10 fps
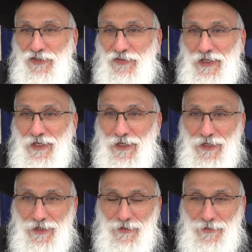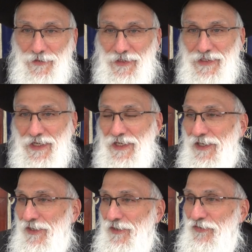a,
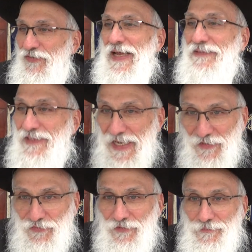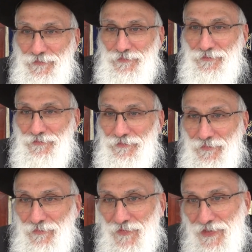a, a sand castle.
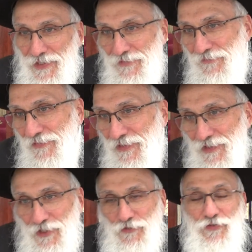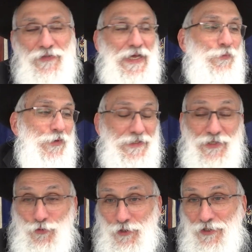Okay? So then, what,
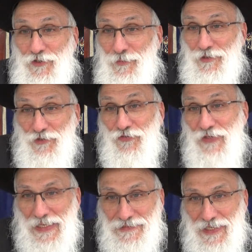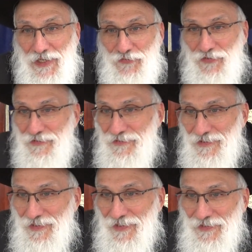in order to build a sand castle,
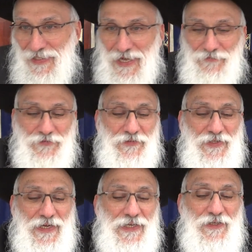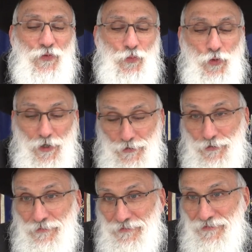you have to take
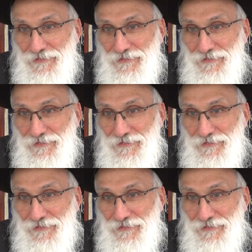water,